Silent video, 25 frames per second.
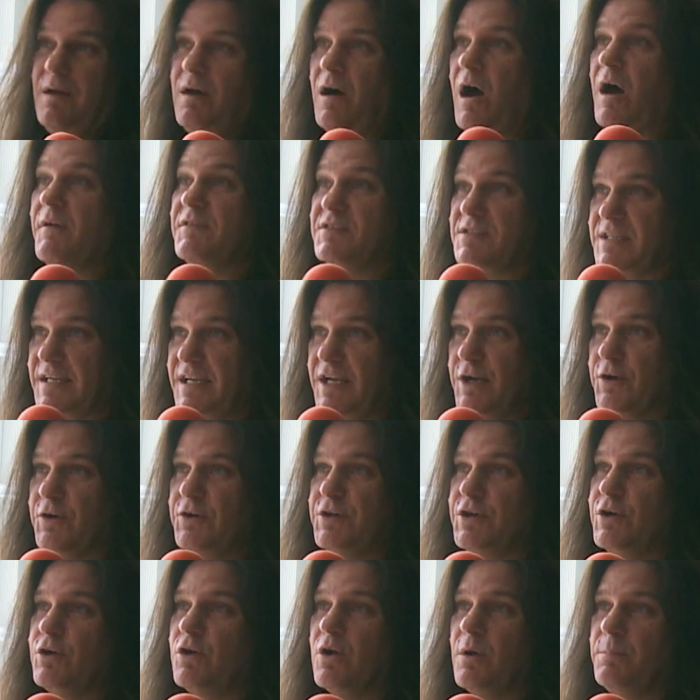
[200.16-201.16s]
obviously here
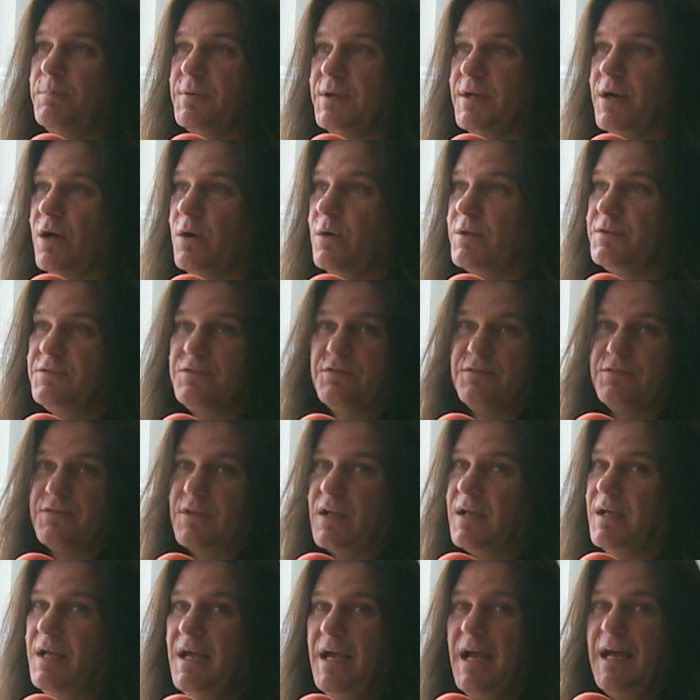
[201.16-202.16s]
in Europe,
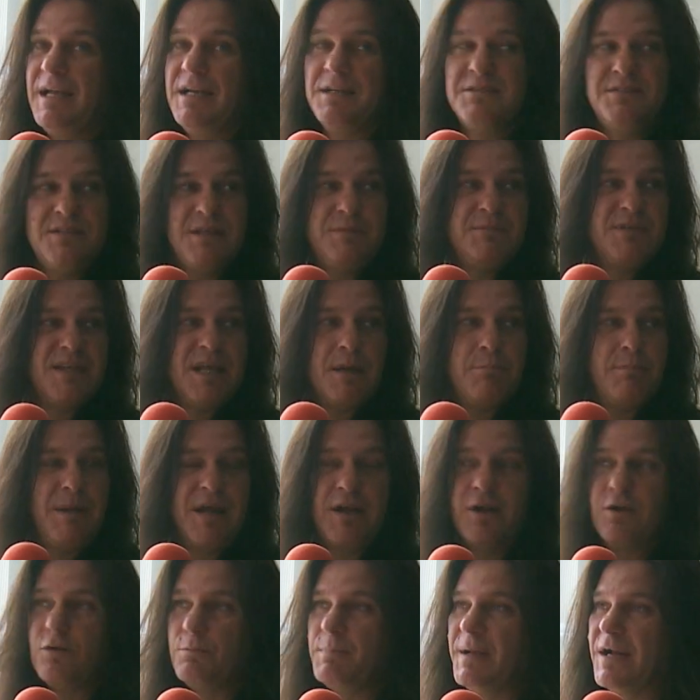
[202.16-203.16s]
and it seems to get
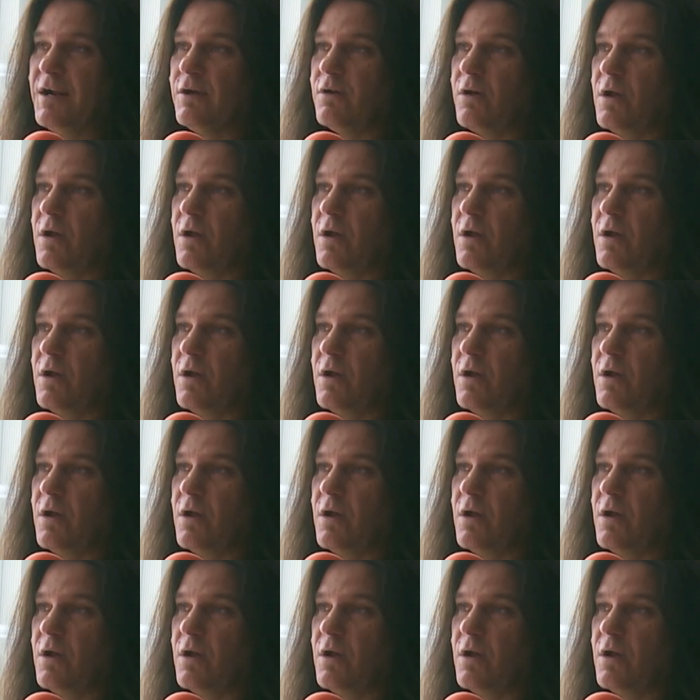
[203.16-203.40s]
bigger and bigger